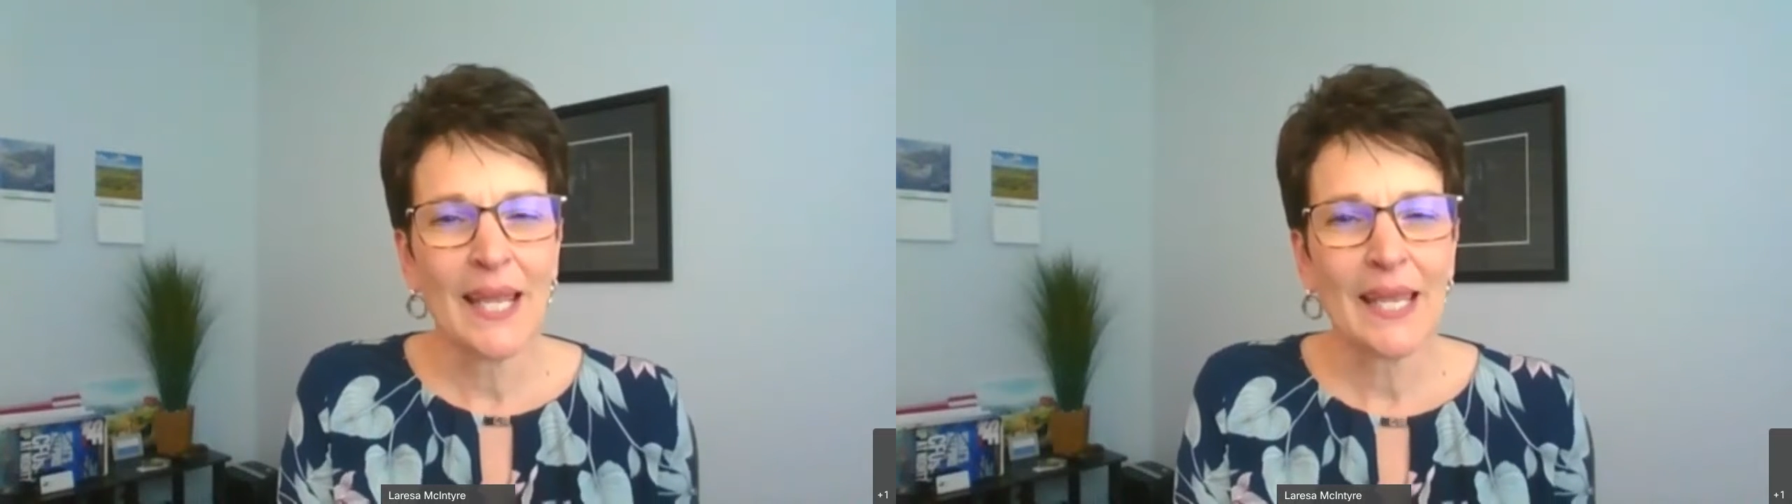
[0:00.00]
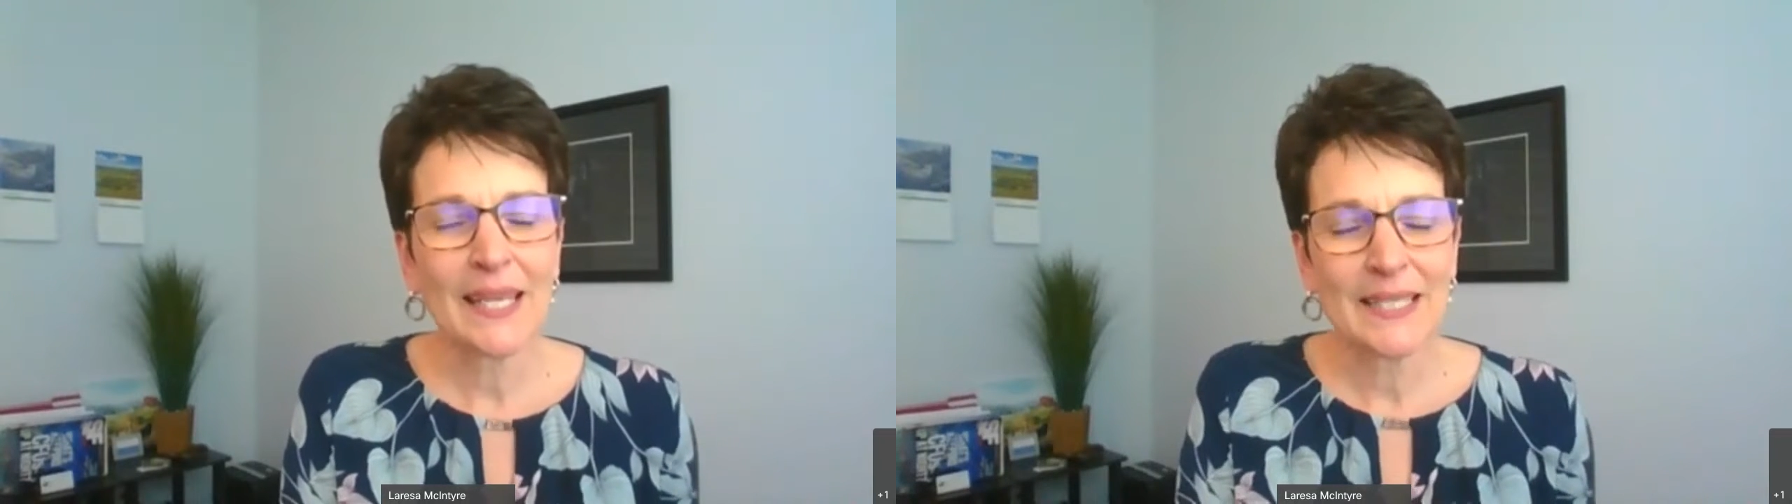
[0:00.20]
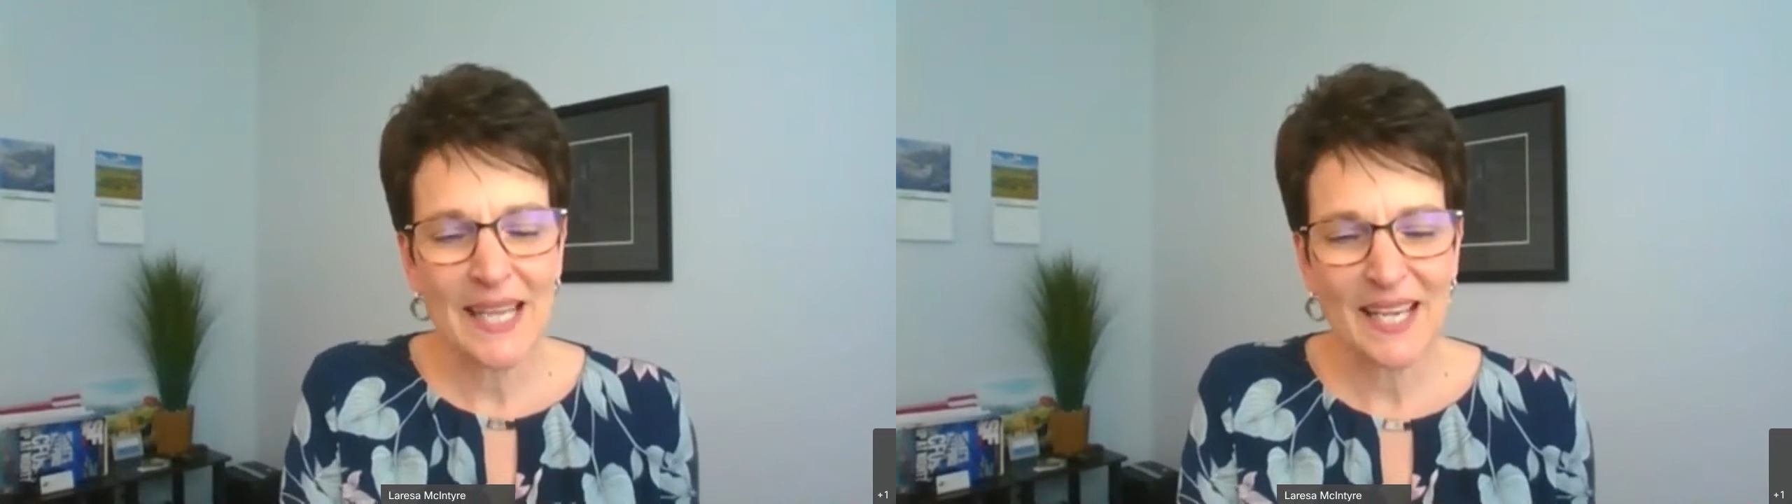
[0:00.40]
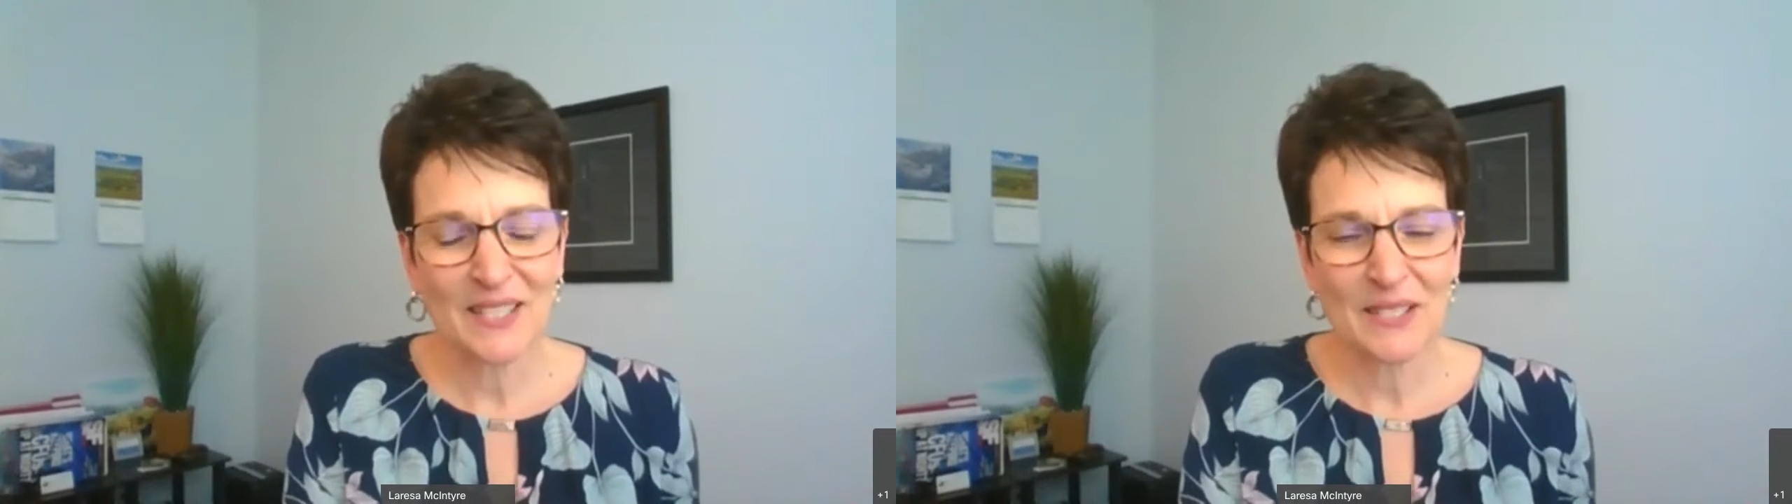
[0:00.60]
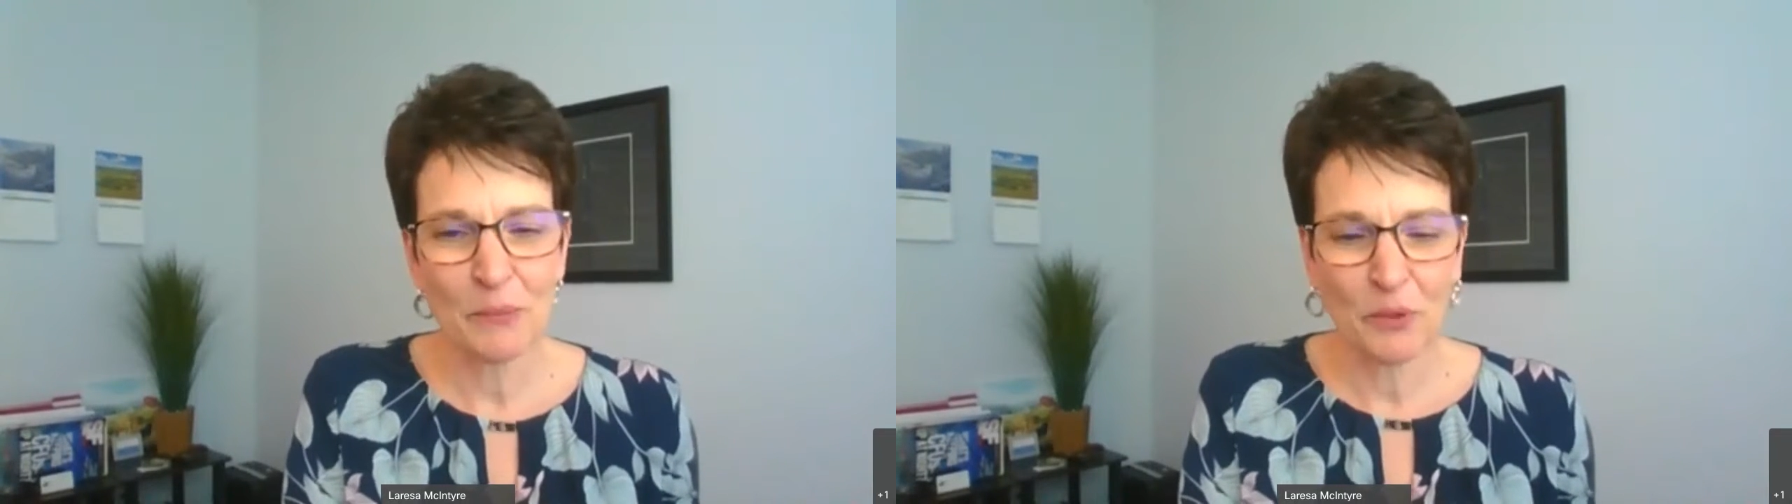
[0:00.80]
it can take
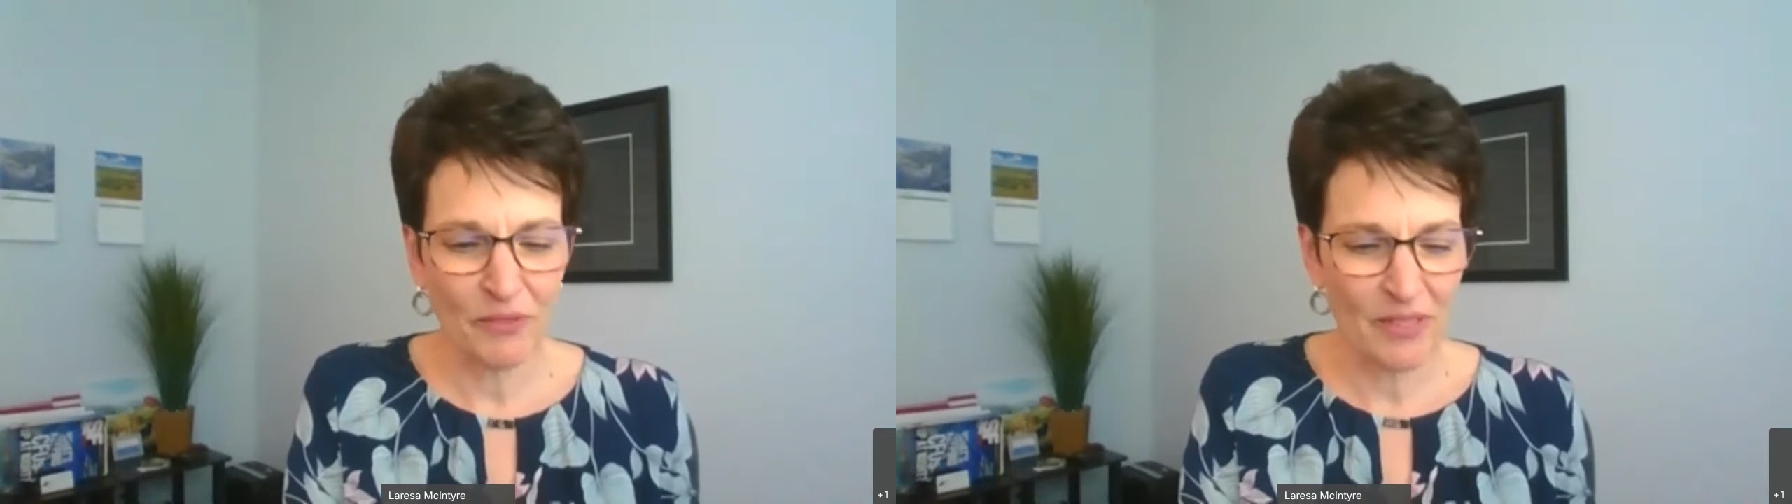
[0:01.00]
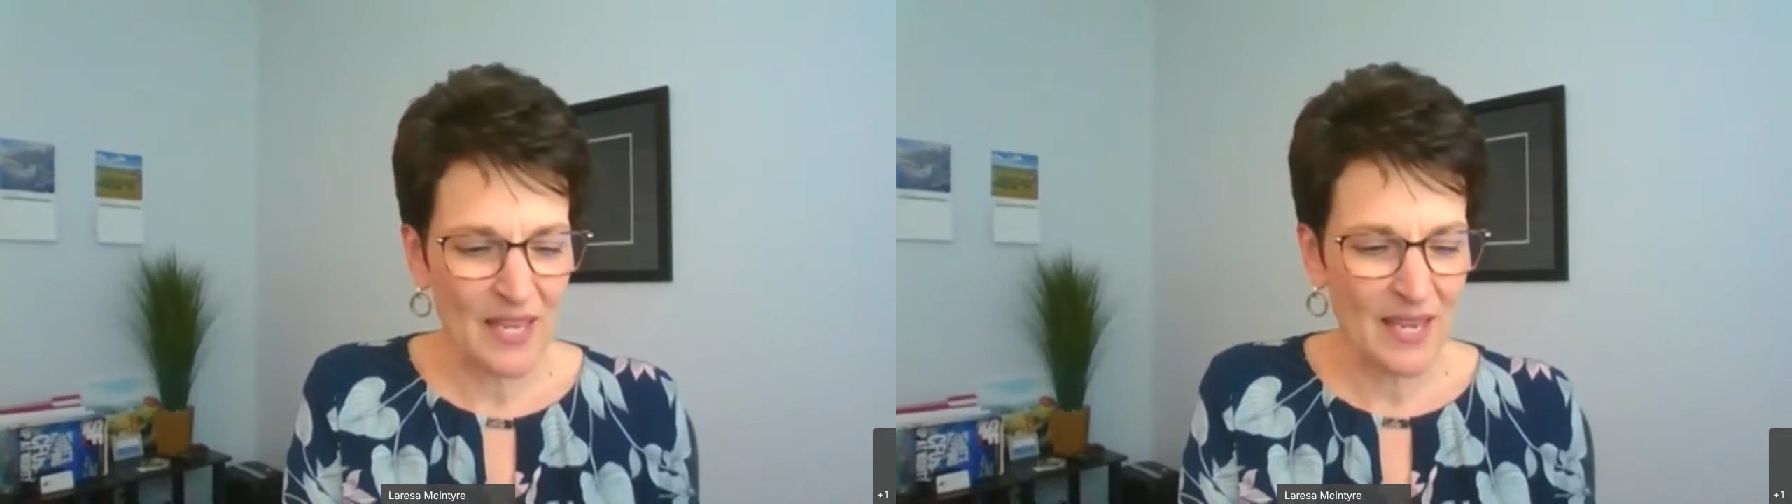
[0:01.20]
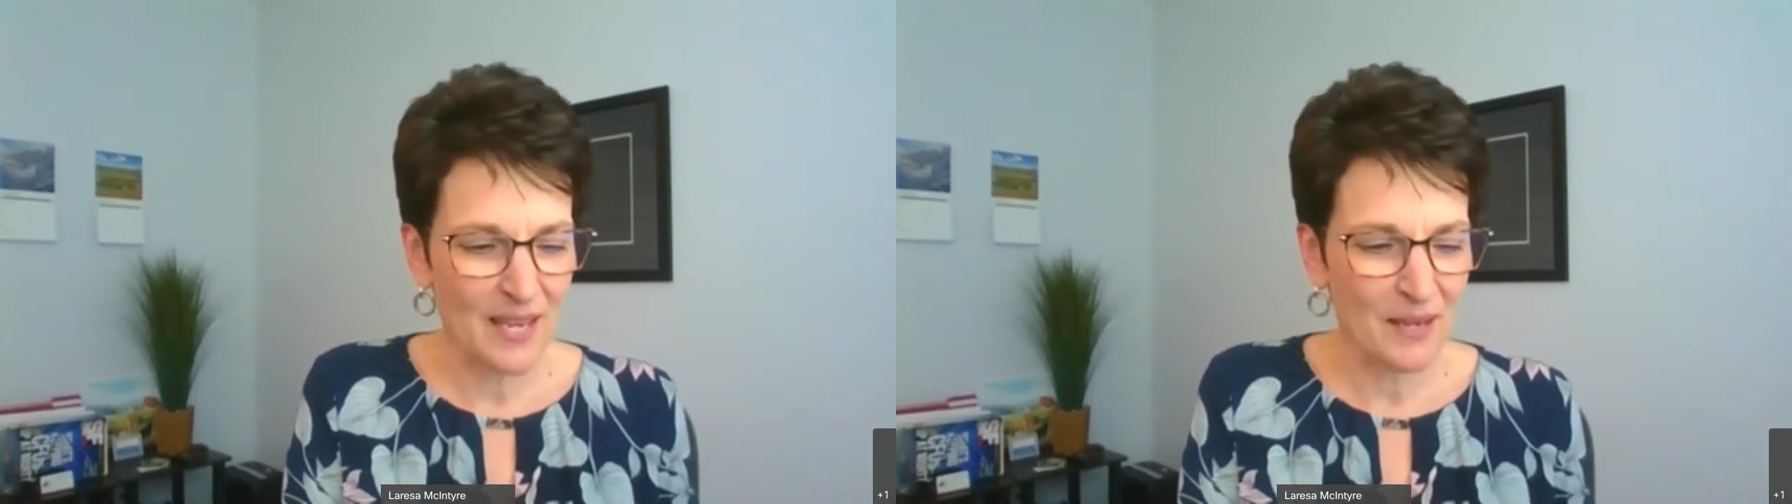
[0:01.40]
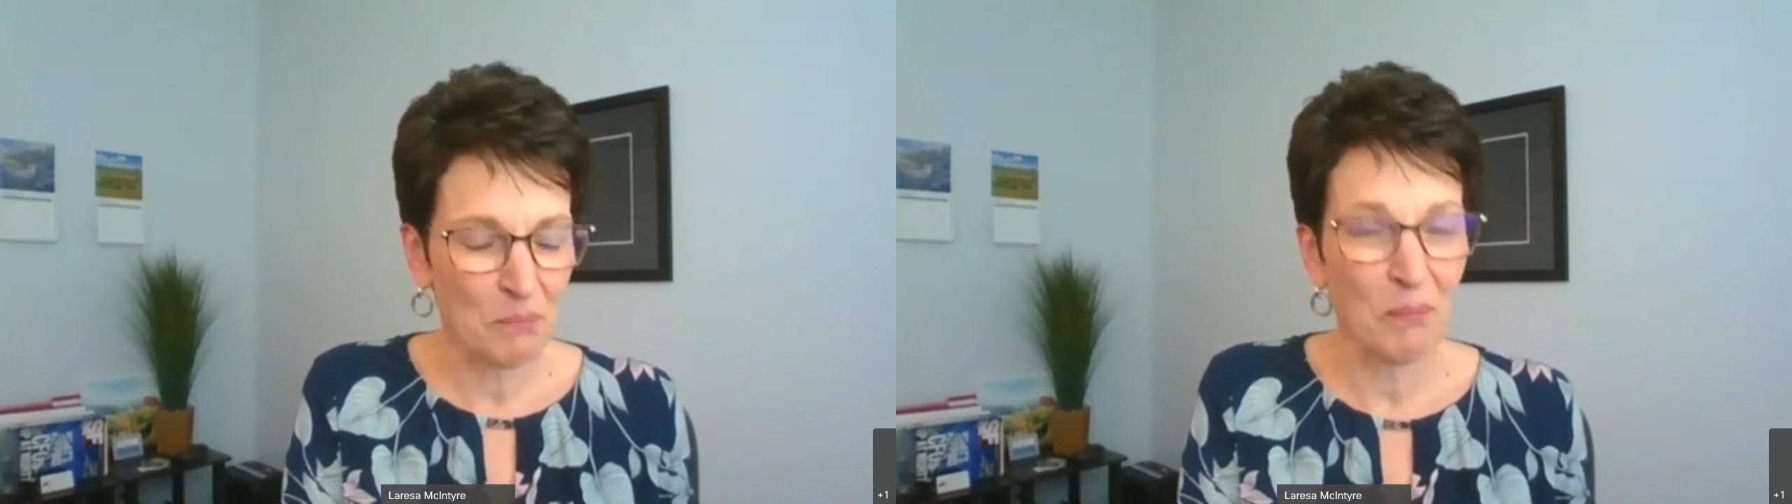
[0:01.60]
some of the